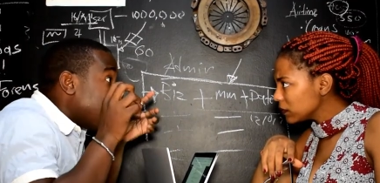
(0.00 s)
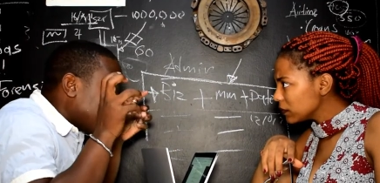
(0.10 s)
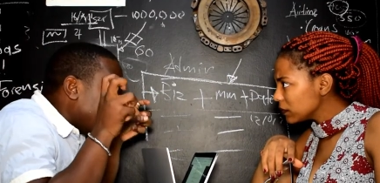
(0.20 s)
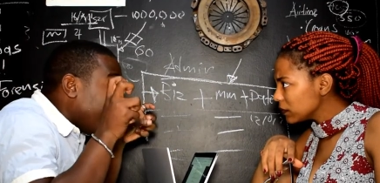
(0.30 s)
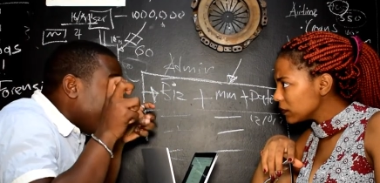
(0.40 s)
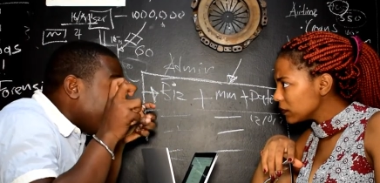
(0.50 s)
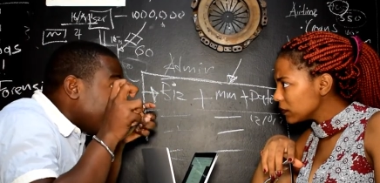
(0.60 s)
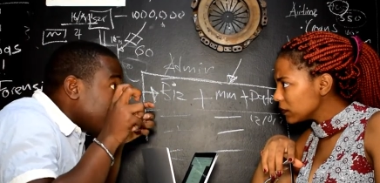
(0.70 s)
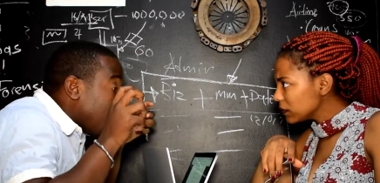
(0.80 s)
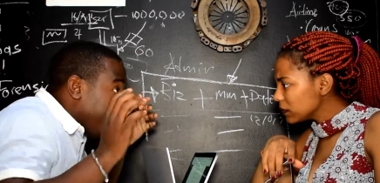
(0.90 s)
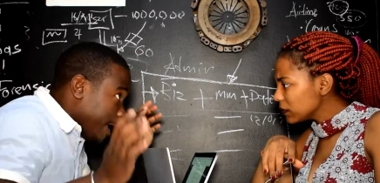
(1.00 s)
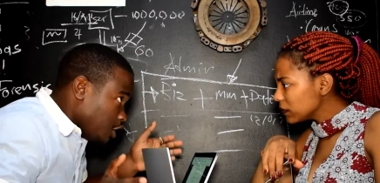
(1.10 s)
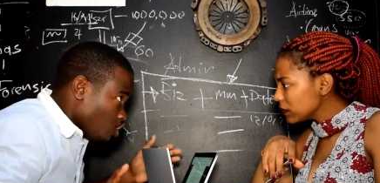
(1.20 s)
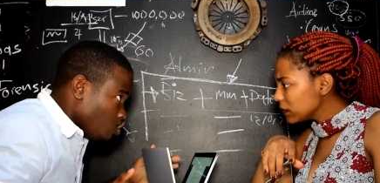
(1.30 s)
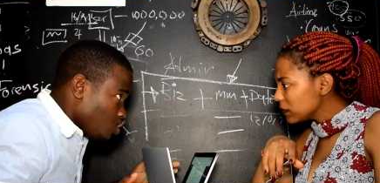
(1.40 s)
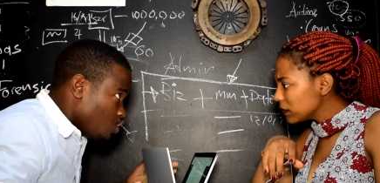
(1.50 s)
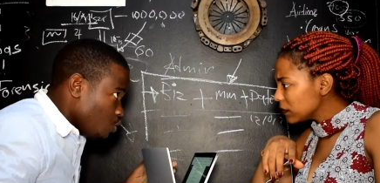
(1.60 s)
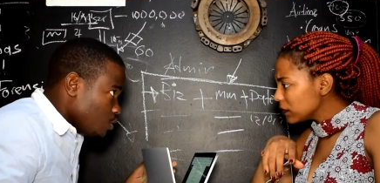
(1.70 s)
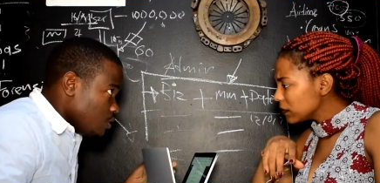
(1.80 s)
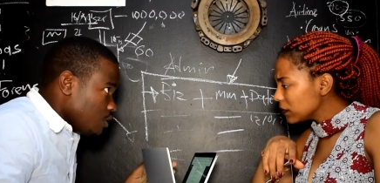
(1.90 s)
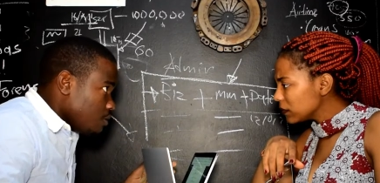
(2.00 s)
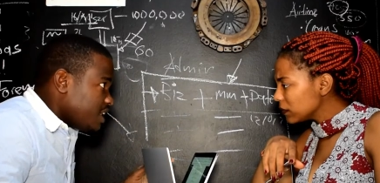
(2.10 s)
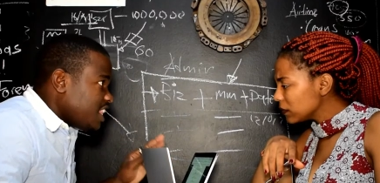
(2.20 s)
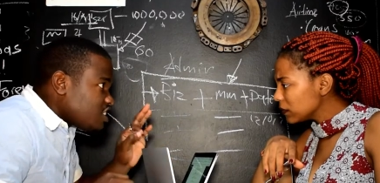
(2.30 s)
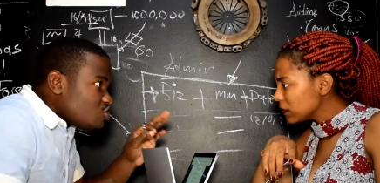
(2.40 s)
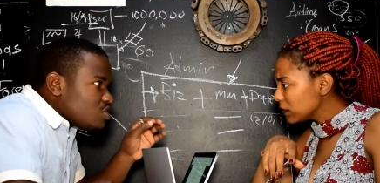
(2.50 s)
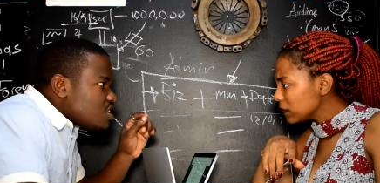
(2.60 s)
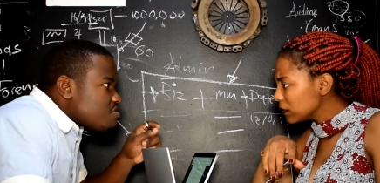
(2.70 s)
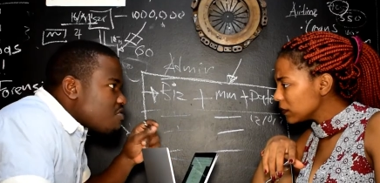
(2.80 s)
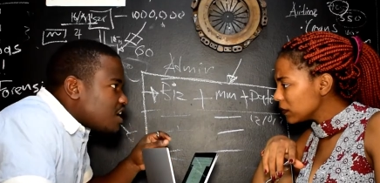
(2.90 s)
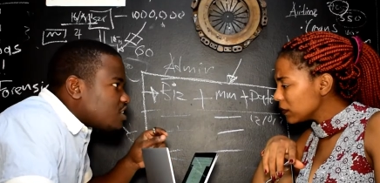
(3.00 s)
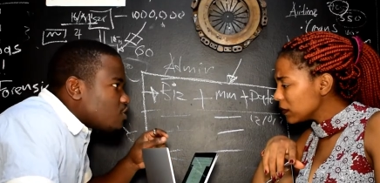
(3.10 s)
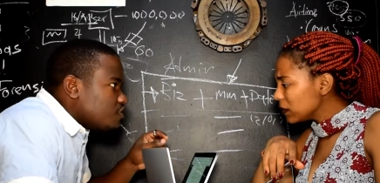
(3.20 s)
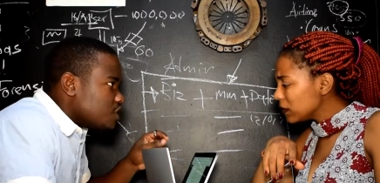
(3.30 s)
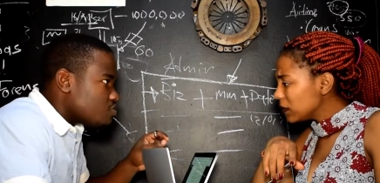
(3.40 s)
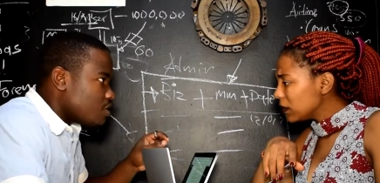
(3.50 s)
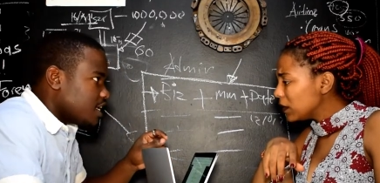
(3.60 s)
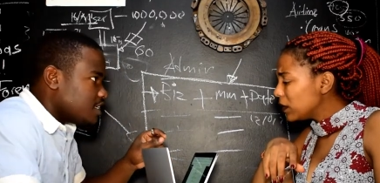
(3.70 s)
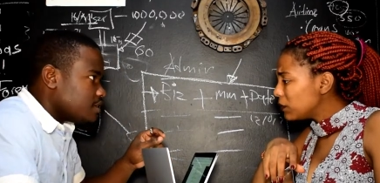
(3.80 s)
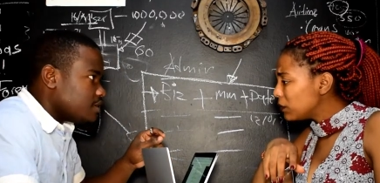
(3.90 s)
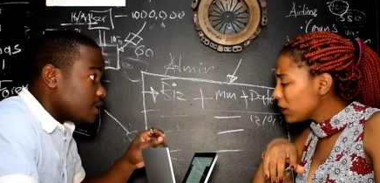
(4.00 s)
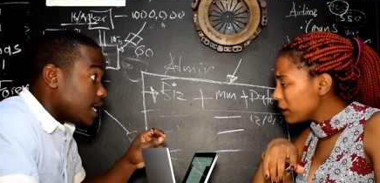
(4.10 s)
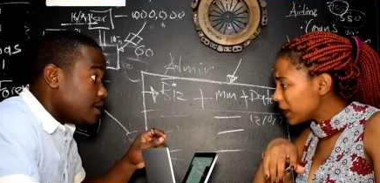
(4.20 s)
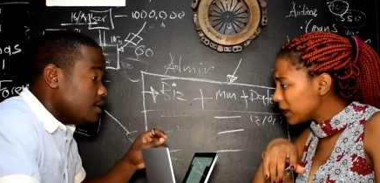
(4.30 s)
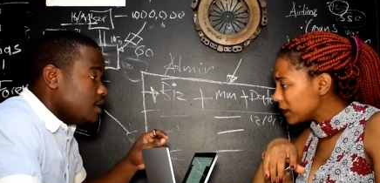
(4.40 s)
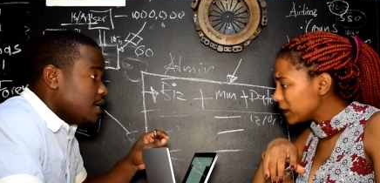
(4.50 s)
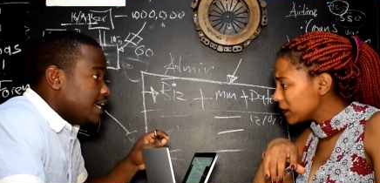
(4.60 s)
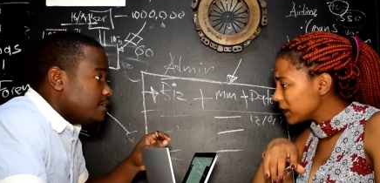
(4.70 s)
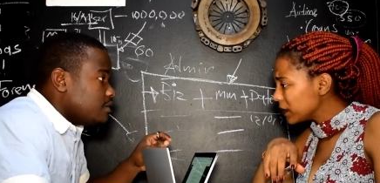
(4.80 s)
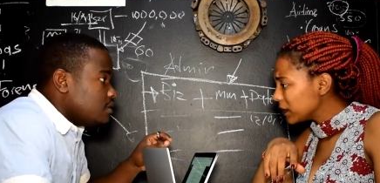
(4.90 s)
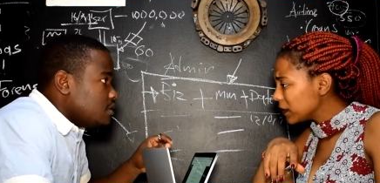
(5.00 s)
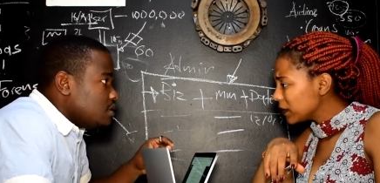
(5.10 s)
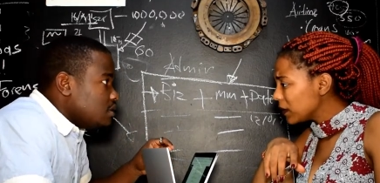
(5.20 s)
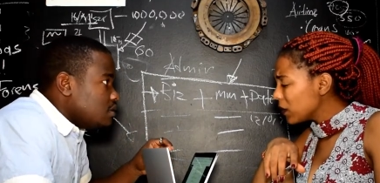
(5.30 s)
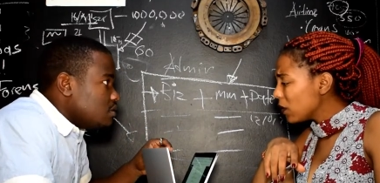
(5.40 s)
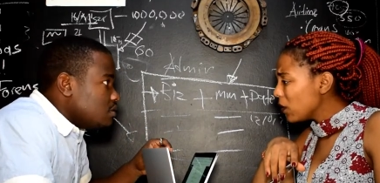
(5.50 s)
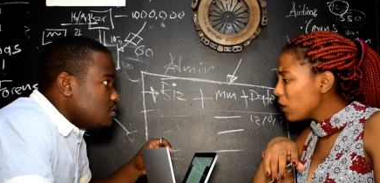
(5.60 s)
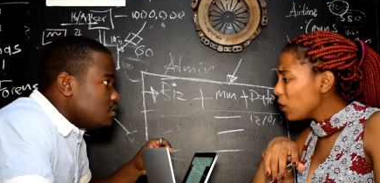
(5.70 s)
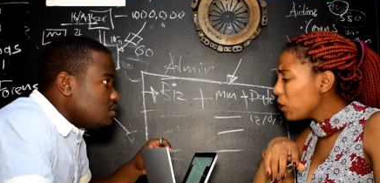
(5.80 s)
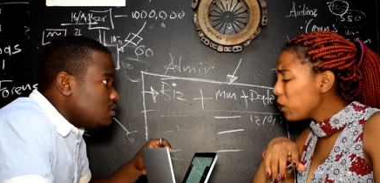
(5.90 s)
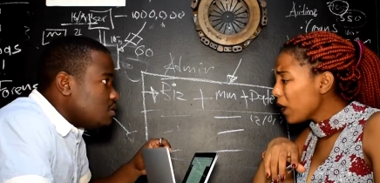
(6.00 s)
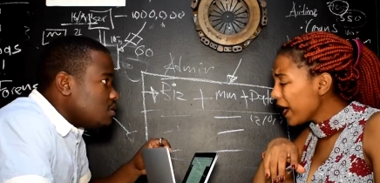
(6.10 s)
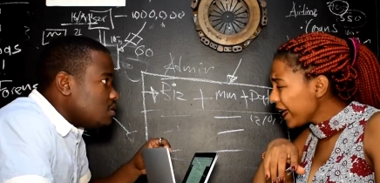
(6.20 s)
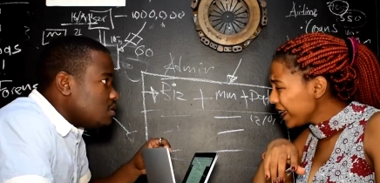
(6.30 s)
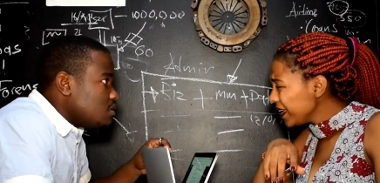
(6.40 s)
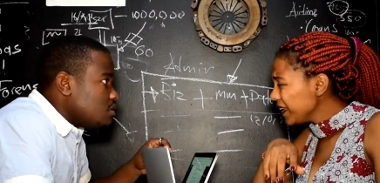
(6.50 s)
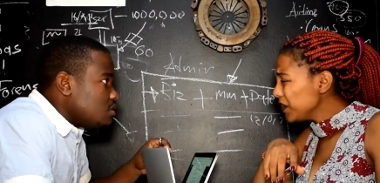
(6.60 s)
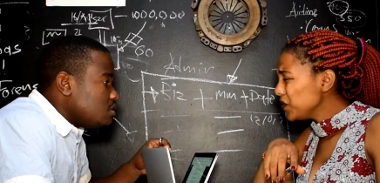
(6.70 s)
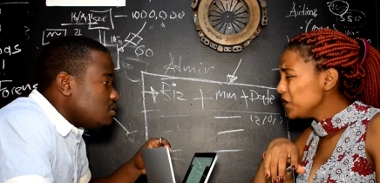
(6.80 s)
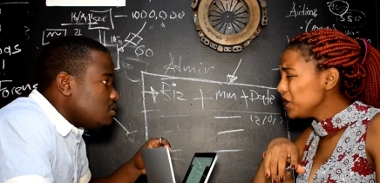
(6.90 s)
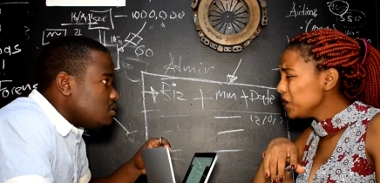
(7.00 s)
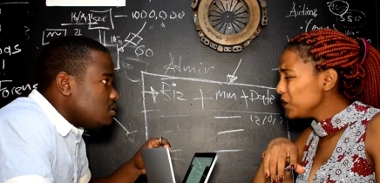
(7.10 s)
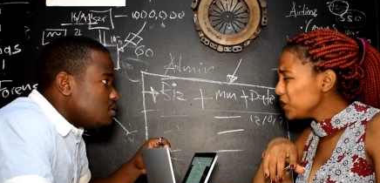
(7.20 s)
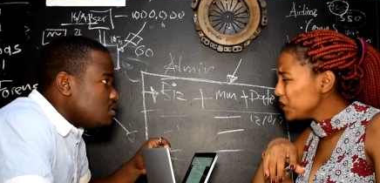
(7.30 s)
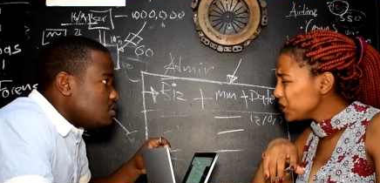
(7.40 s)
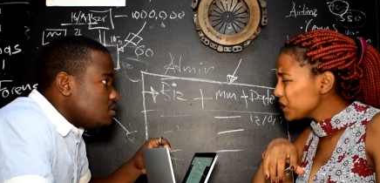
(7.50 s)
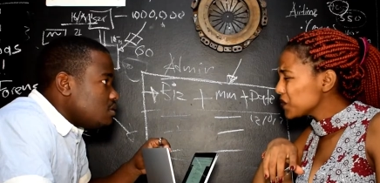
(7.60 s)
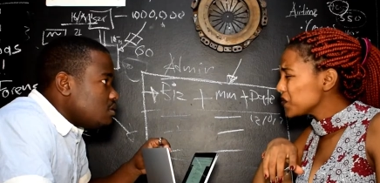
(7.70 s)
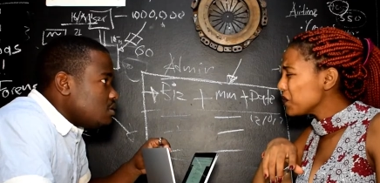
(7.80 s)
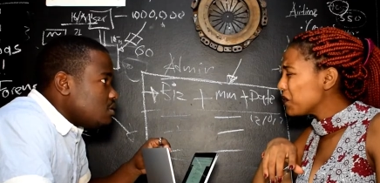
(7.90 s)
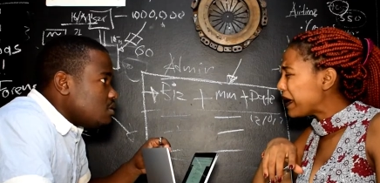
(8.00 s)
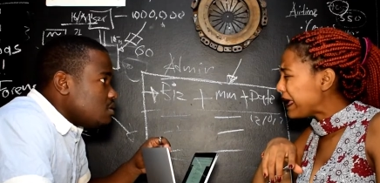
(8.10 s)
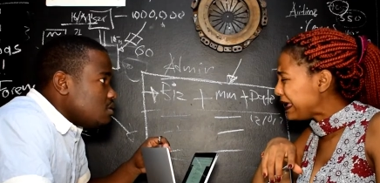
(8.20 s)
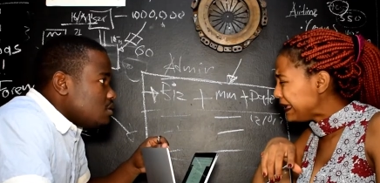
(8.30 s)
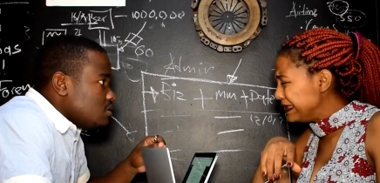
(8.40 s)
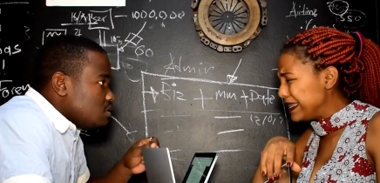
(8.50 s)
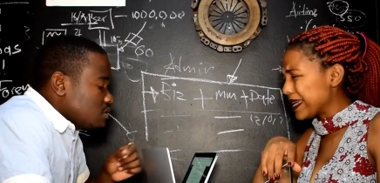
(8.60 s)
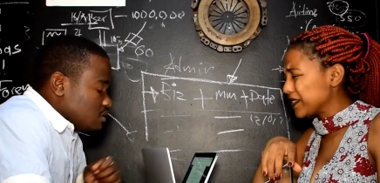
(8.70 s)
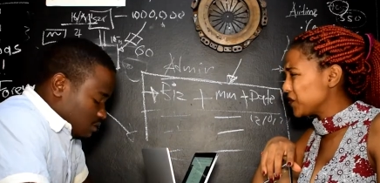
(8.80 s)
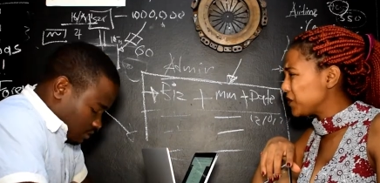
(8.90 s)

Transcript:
Speaker 1: yaka. I hate those too. But that's not the thrust of this rant. Okay?
Speaker 2: Roman, why do you look so hideous